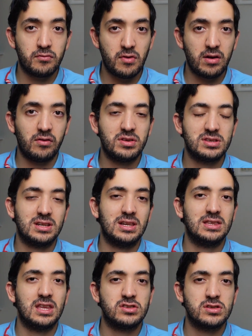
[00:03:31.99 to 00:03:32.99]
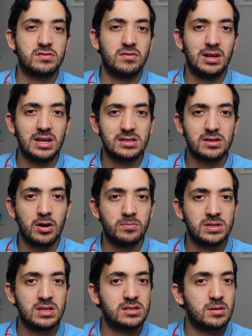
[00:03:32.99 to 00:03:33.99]
Very recently, they just released Home
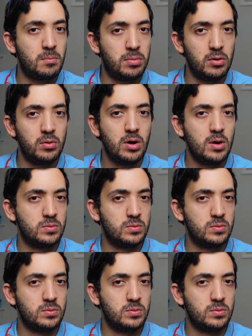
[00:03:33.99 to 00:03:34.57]
Assistant Blue,